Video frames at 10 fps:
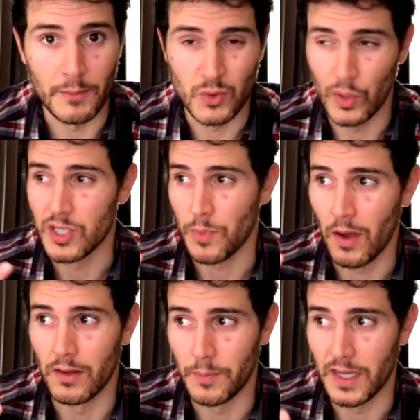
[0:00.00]
Twitter's
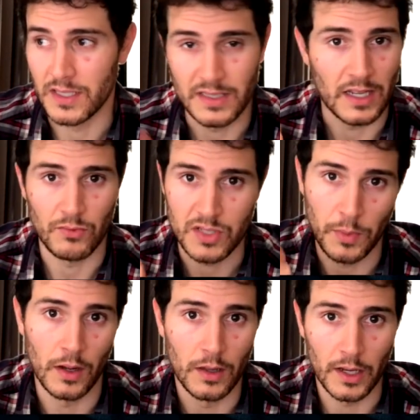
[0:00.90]
probably the best because I can
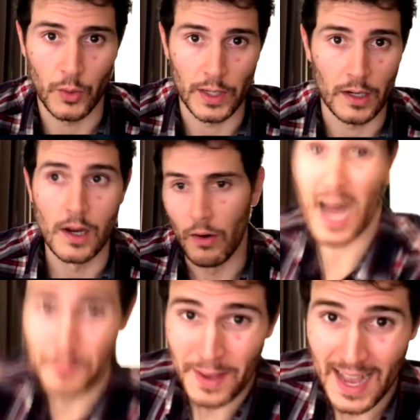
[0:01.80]
respond a lot quicker.
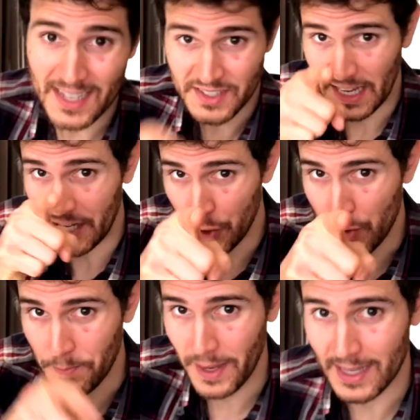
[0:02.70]
I passed and you
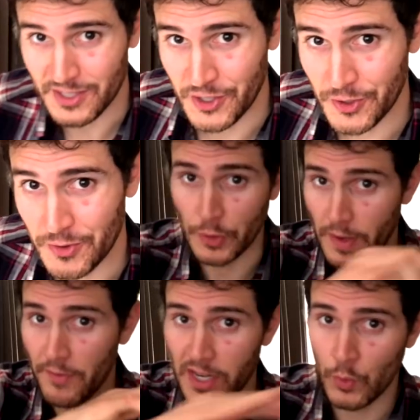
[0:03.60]
can pass too. So if
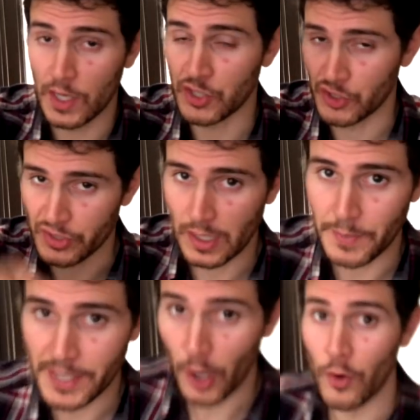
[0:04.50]
you have any questions, just let
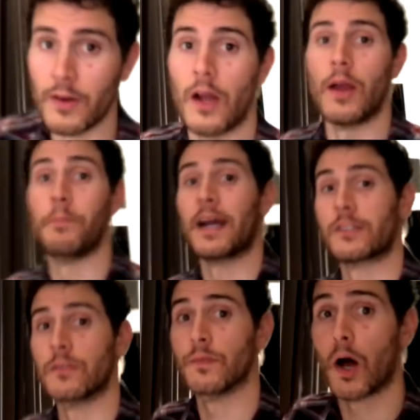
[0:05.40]
me know. All right, back
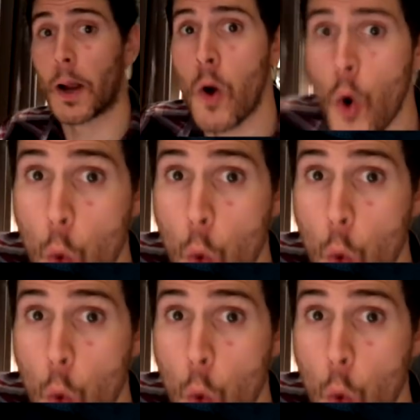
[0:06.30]
to the blog.